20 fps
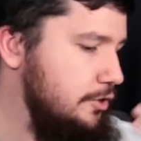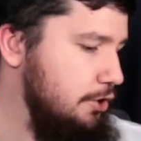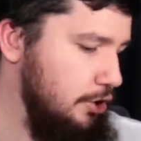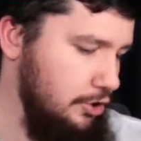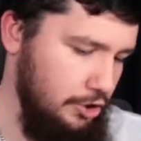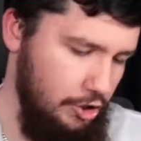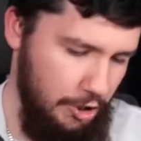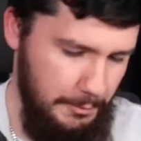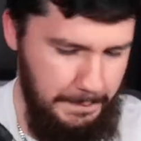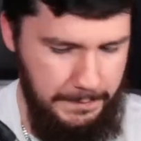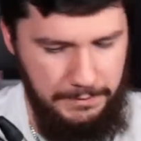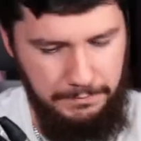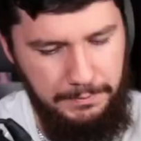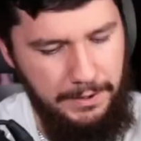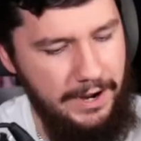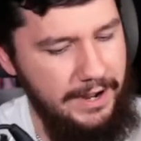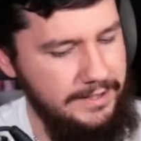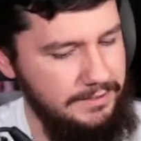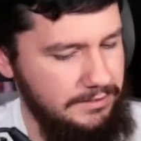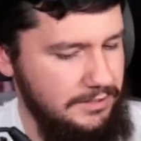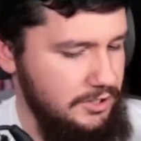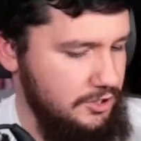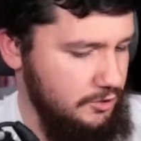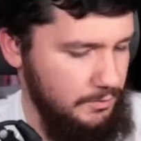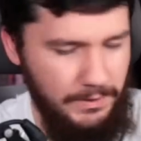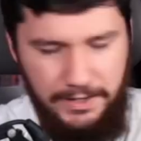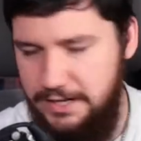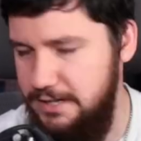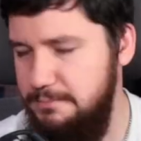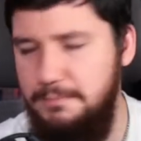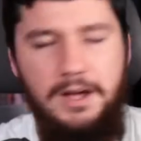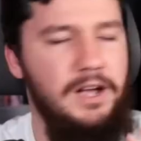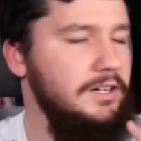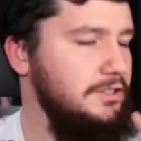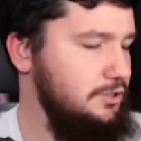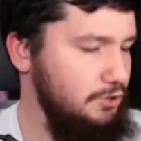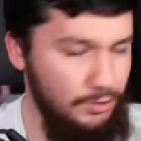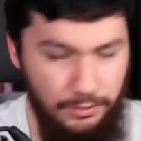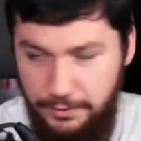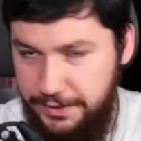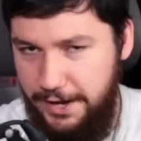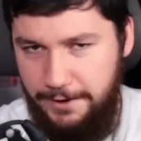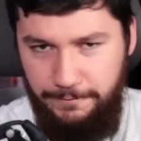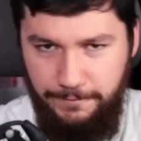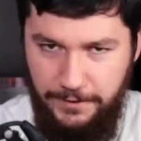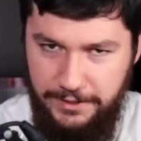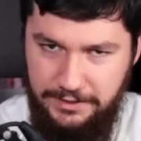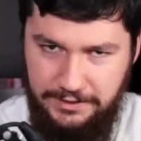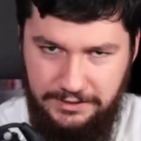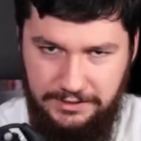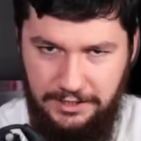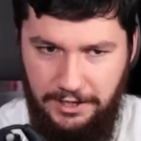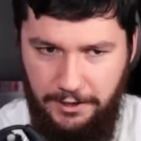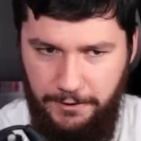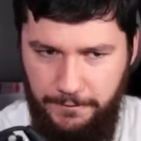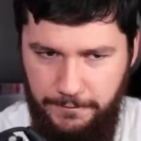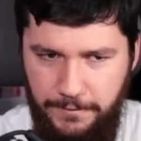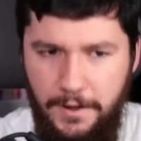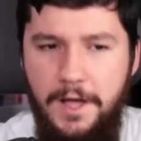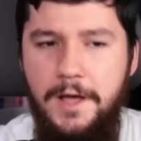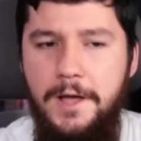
The copyrights, the trademarks, all that fun stuff.